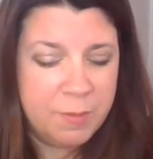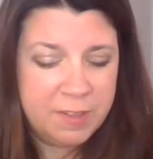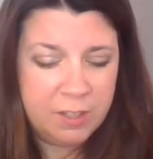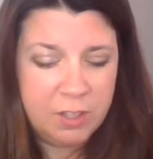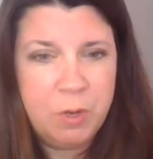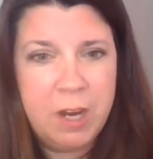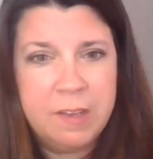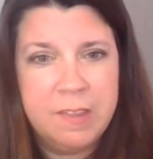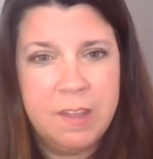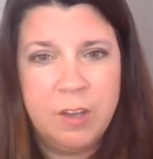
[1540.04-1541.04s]
I'm still
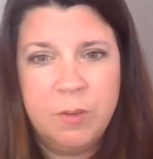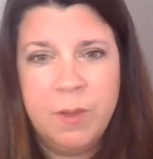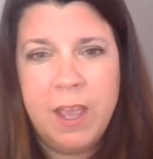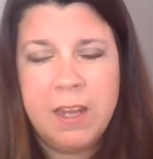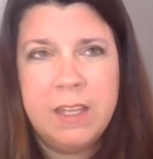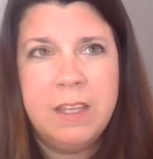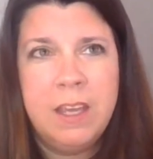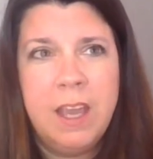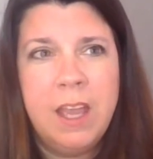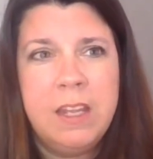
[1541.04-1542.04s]
depressed though.
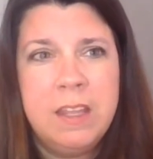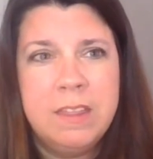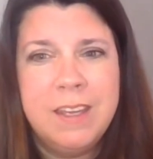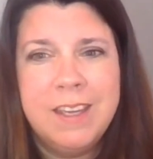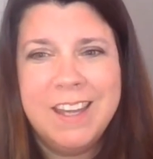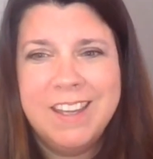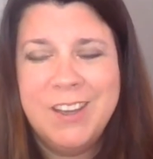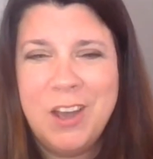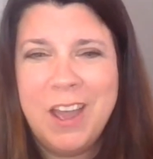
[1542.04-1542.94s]
Anything,